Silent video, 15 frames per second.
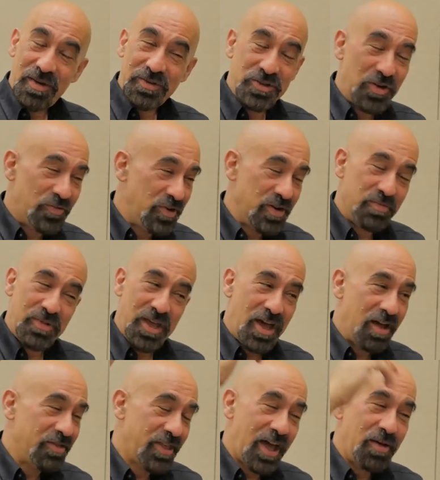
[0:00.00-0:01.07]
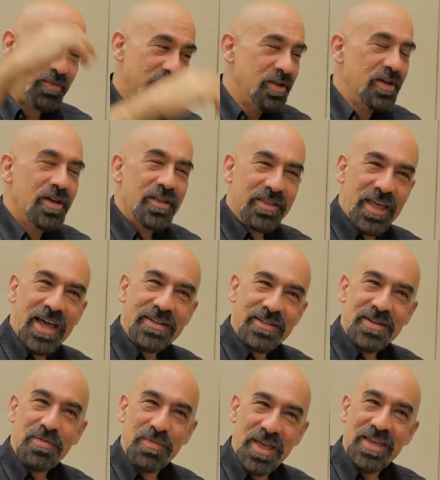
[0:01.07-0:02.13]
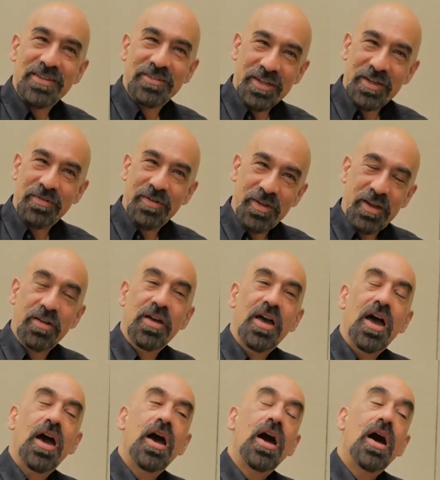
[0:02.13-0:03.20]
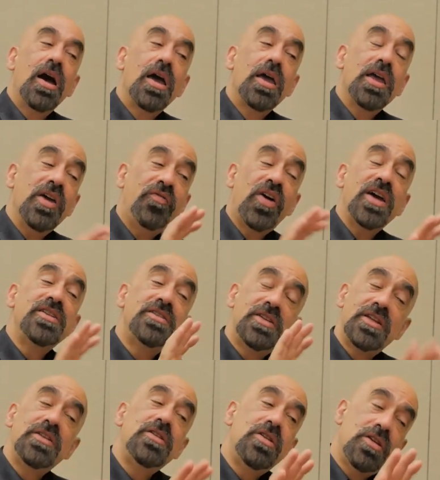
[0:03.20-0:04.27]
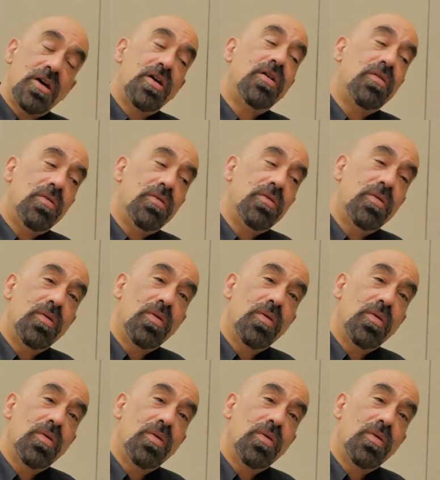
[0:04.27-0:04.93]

That was over, that's an amazing, if I didn't know